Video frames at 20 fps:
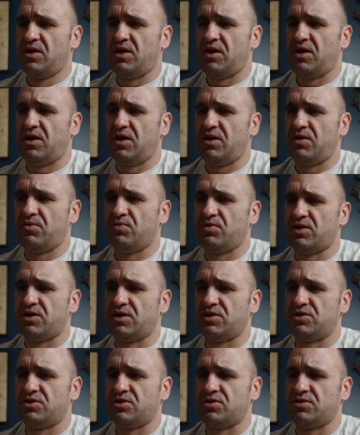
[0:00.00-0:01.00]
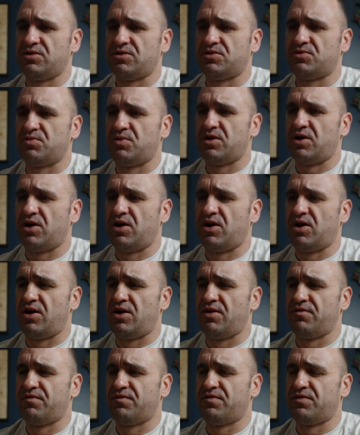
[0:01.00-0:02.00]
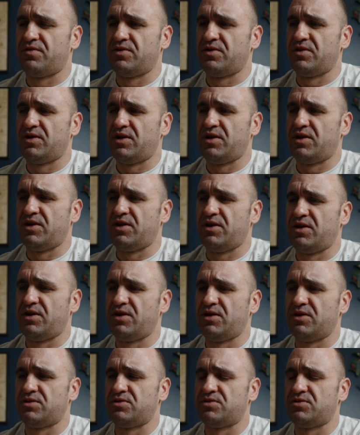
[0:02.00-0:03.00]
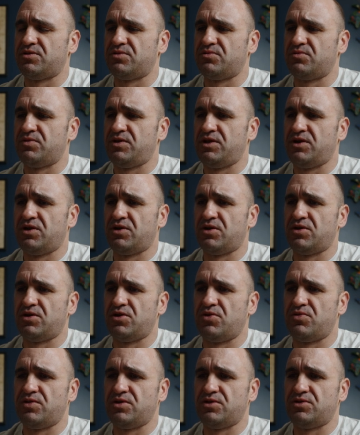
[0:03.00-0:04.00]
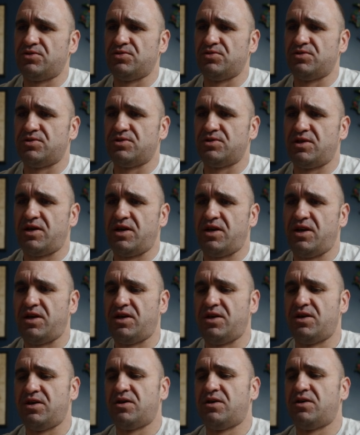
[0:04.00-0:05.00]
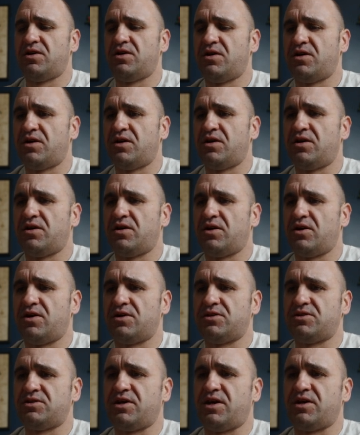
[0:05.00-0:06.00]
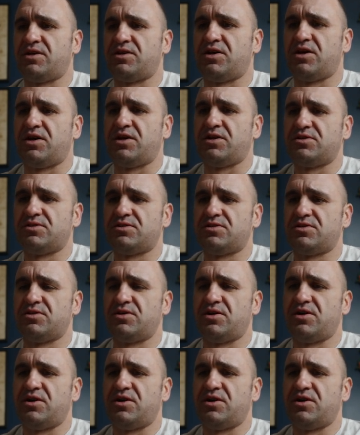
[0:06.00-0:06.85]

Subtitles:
And we're going to turn this one off. And we are going to say contact us.